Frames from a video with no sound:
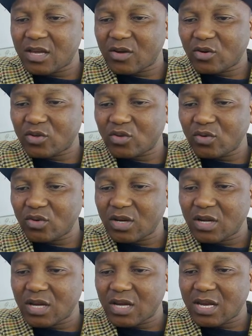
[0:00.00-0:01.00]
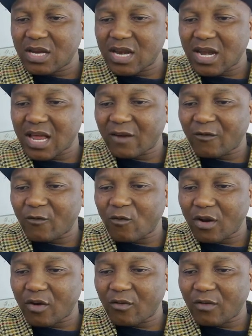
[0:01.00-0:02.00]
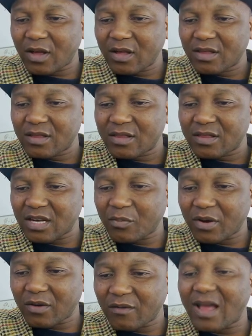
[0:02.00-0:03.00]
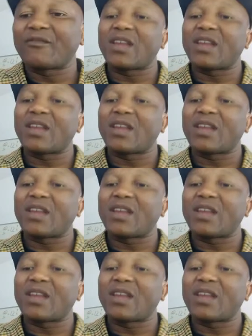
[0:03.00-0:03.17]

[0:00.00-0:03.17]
equal to negative 1 over 3.5.